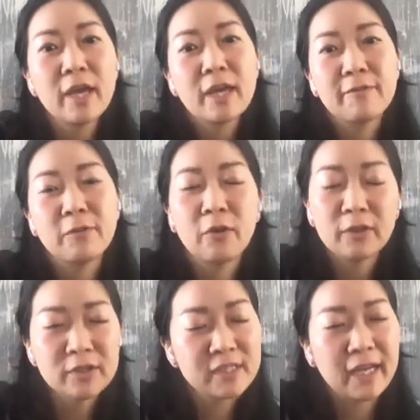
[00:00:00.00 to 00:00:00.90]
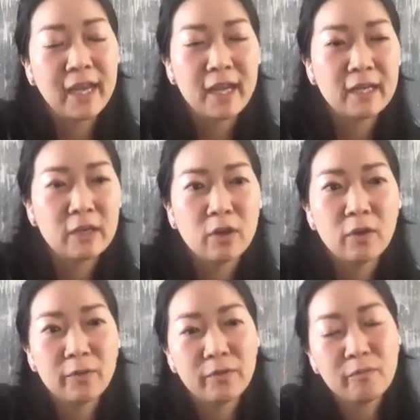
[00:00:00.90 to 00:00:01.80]
if you understand,
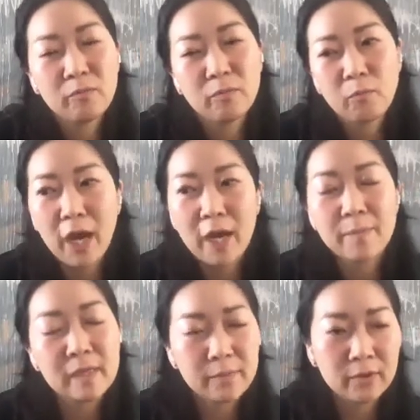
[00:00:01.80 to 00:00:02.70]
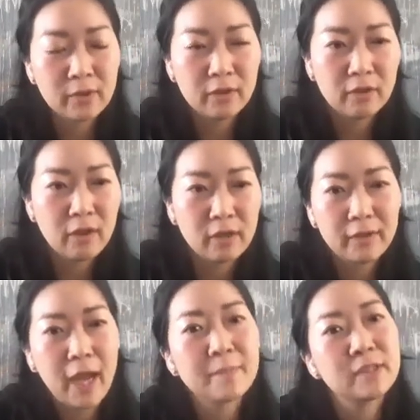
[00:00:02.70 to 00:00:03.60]
why people are
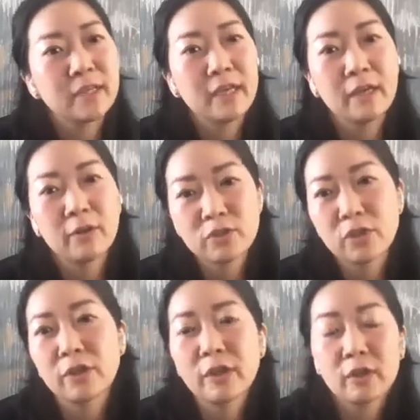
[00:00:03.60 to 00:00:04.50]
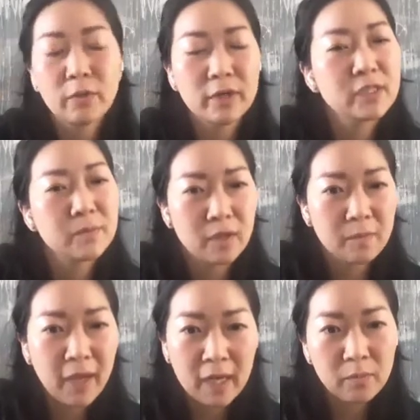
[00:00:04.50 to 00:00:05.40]
lapsing or churning, or what are some of the
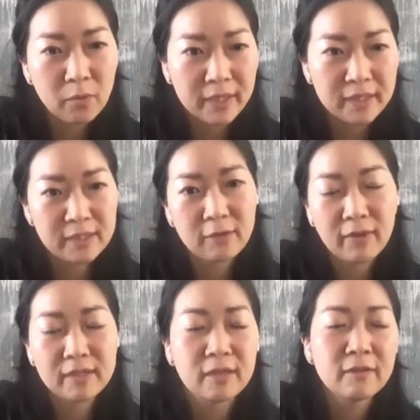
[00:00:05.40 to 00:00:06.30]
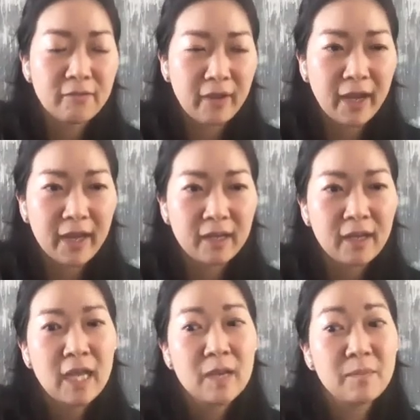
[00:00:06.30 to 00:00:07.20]
pain points that you've identified,
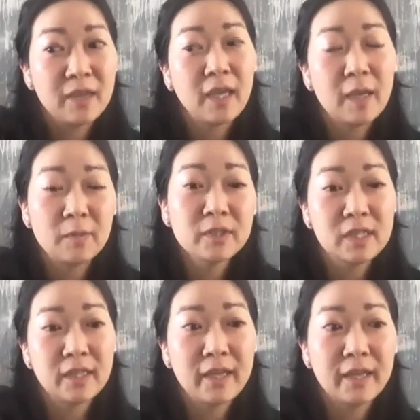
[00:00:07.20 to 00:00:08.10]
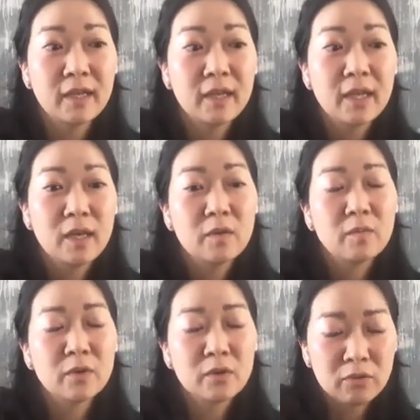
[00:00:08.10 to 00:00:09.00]
being able to
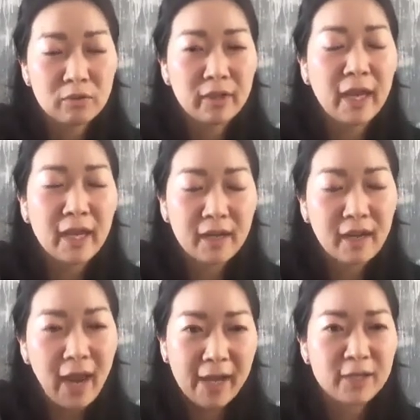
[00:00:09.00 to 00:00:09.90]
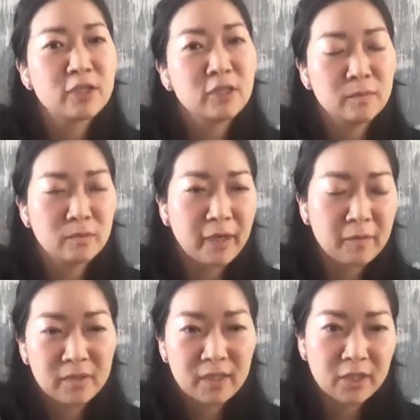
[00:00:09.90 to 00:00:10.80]
create actionable
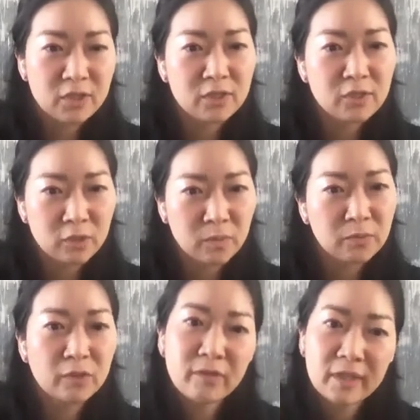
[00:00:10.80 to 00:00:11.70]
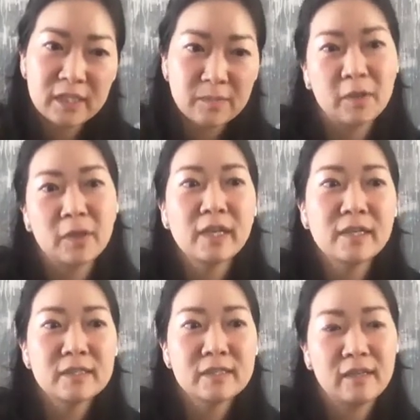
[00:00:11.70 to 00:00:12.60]
recommendations to improve the
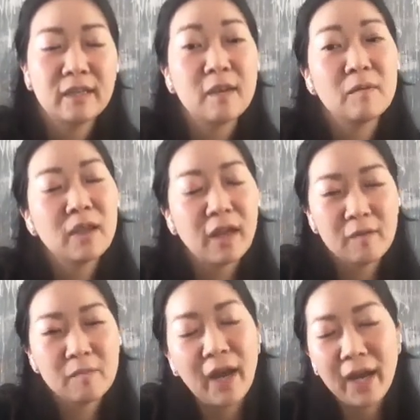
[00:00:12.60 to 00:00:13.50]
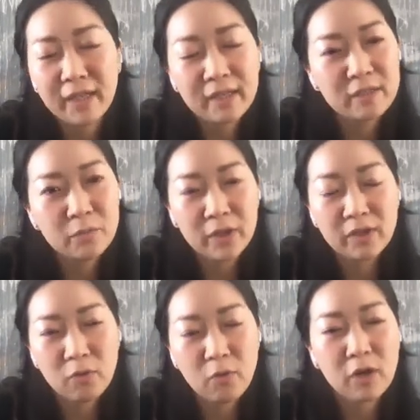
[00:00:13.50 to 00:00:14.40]
experience, and then getting buy-in with
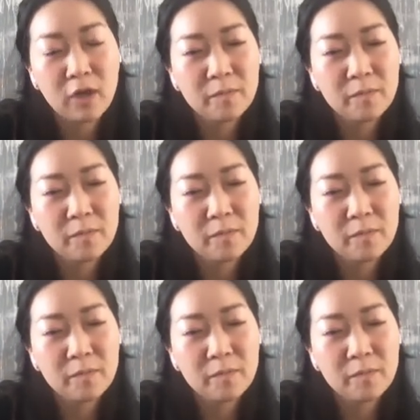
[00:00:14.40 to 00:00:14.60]
your